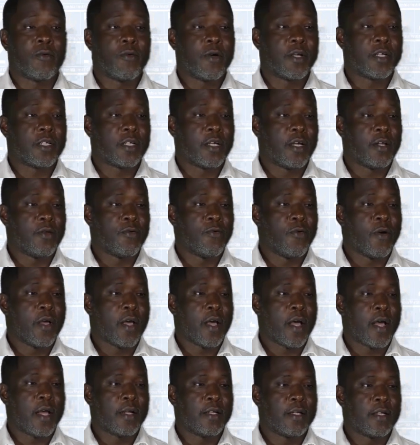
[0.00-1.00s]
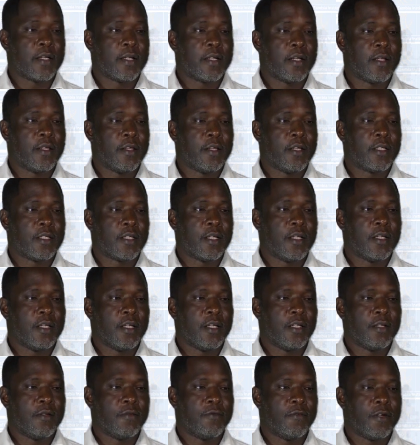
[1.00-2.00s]
question, we had this
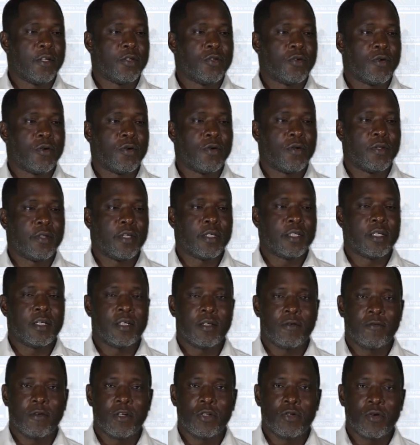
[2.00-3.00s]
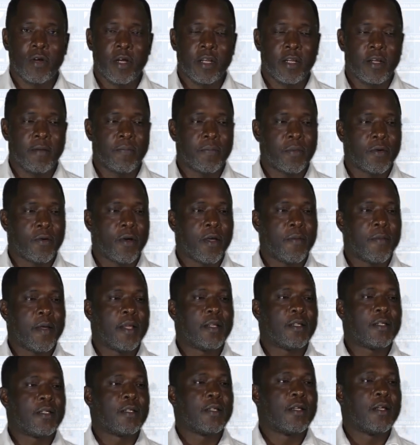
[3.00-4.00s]
individual in
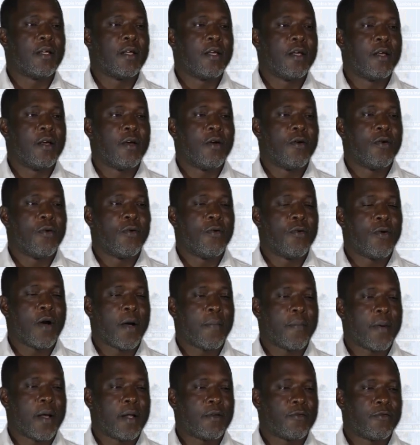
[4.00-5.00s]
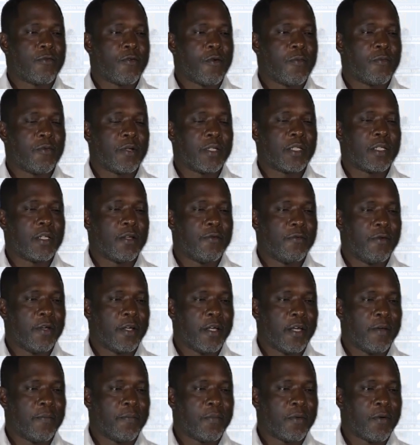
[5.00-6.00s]
employment, who, apart from
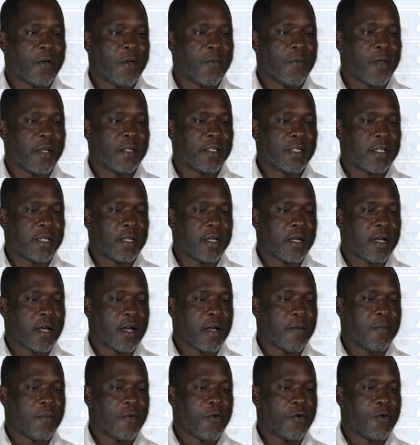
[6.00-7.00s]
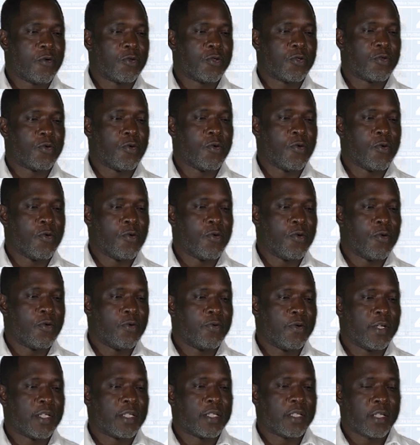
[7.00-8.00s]
receiving employment income, also
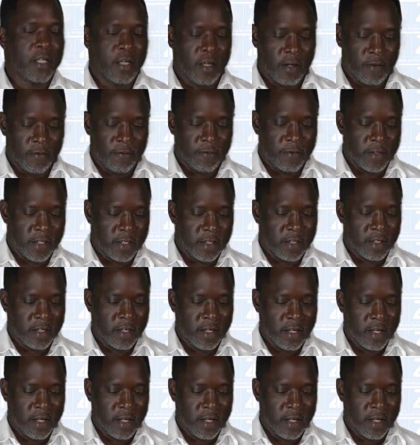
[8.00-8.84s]
received